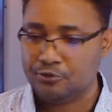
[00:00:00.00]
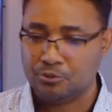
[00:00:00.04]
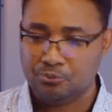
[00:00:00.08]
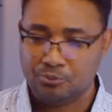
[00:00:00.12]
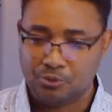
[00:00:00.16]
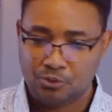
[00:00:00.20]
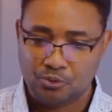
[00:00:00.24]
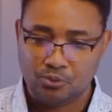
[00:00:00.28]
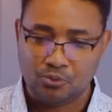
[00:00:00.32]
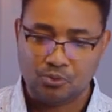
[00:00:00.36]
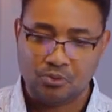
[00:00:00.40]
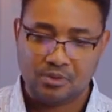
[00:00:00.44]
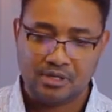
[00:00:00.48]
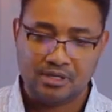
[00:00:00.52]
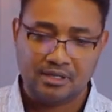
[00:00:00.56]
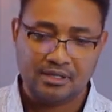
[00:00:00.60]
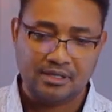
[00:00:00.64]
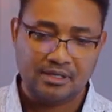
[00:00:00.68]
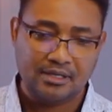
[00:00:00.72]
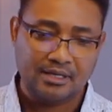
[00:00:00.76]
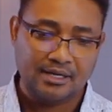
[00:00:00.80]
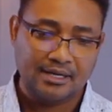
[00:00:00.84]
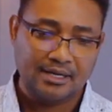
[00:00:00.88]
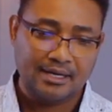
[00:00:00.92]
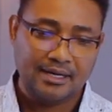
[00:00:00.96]
from Noah
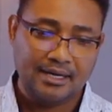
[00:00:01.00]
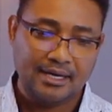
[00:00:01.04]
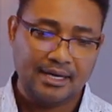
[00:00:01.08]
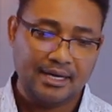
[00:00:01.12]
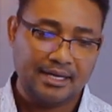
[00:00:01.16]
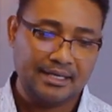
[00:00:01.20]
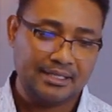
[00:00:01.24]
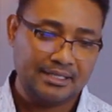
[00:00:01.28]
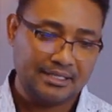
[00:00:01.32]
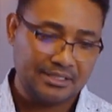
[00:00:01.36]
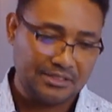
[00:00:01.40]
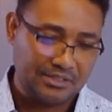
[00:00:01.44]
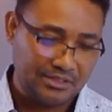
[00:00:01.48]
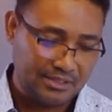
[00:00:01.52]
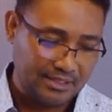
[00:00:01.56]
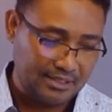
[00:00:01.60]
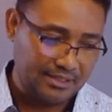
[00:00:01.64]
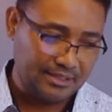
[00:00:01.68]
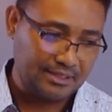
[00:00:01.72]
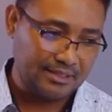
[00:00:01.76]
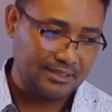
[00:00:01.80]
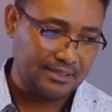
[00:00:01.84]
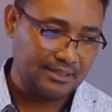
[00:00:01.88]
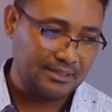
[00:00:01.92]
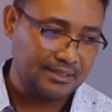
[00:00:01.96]
and his
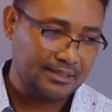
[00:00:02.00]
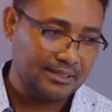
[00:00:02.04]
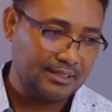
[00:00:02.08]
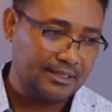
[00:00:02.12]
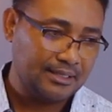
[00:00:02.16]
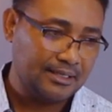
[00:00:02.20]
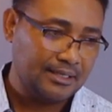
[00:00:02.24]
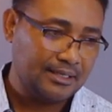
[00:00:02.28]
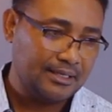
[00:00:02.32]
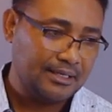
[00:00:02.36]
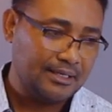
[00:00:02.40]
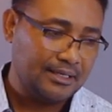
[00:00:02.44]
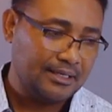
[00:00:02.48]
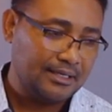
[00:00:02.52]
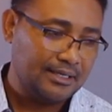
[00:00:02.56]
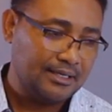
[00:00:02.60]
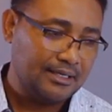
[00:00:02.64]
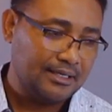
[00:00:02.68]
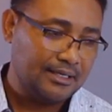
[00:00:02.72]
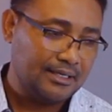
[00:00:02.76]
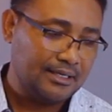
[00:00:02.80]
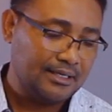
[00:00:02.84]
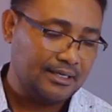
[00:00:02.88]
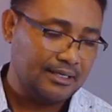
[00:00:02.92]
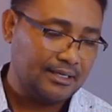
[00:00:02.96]
son.
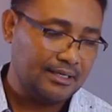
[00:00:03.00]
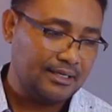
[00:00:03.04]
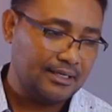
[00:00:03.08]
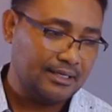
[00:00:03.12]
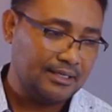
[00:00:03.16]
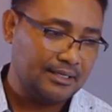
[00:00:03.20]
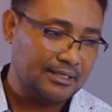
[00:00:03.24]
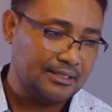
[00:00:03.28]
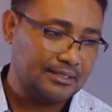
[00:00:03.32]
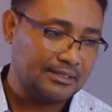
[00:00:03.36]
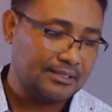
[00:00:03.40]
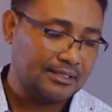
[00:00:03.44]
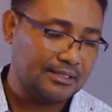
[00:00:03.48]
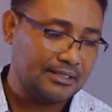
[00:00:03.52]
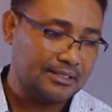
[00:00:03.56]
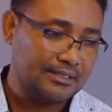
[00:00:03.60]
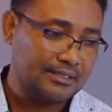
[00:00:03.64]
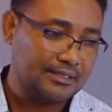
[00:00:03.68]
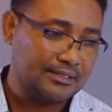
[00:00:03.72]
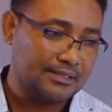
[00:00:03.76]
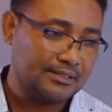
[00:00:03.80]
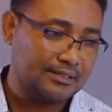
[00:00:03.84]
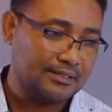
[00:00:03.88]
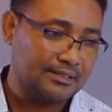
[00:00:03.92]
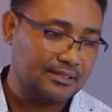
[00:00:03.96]
His son
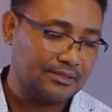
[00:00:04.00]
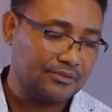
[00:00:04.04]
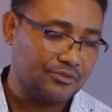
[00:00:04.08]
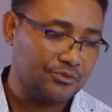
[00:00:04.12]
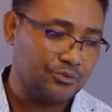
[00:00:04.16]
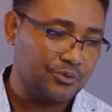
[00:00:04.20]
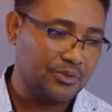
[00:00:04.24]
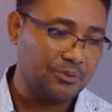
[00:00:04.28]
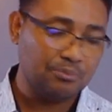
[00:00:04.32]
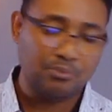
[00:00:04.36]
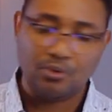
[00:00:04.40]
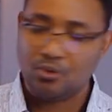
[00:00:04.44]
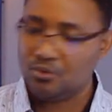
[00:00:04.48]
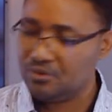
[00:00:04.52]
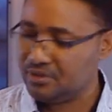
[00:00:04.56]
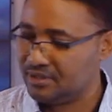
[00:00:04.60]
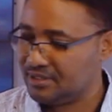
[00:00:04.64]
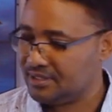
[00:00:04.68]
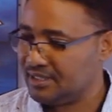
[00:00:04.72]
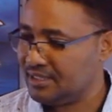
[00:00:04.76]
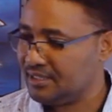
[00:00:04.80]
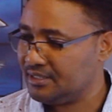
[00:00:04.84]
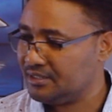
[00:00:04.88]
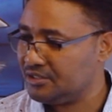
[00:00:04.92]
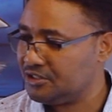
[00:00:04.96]
is three boys,
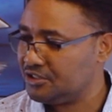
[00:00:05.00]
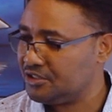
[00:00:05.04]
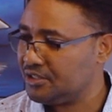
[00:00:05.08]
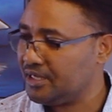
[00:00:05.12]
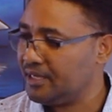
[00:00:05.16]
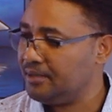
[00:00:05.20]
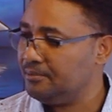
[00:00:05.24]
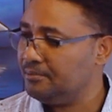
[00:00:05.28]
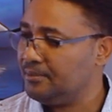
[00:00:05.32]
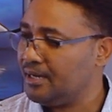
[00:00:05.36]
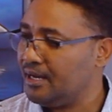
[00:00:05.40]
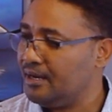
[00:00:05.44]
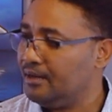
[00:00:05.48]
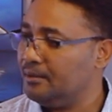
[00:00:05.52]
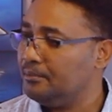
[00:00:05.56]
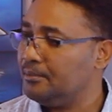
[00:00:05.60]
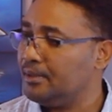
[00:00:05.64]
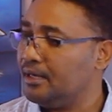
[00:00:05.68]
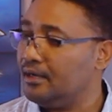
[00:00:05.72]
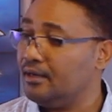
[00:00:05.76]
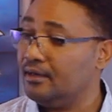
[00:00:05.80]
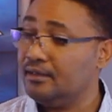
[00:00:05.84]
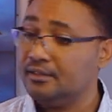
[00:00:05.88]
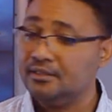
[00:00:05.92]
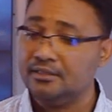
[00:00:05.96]
that is Shem, Ham,
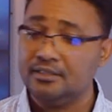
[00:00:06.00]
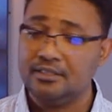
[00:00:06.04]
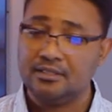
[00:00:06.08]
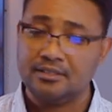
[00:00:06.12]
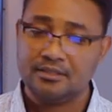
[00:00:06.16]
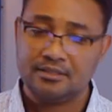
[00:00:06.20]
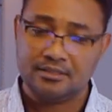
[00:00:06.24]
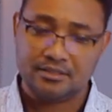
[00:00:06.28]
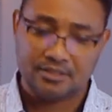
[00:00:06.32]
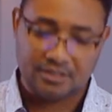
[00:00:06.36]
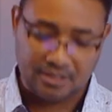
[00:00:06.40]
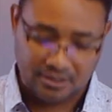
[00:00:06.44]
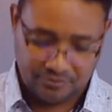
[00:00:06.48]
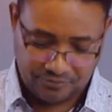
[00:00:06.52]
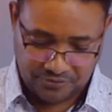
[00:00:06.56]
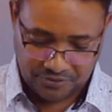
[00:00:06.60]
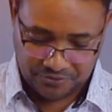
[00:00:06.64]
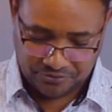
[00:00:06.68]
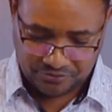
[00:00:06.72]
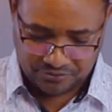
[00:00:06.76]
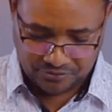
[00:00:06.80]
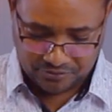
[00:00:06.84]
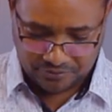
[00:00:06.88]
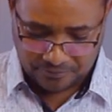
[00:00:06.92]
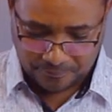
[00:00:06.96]
and
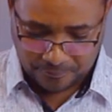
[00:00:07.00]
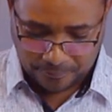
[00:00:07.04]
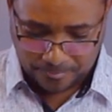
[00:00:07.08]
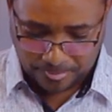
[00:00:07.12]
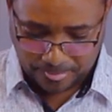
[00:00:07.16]
Japheth.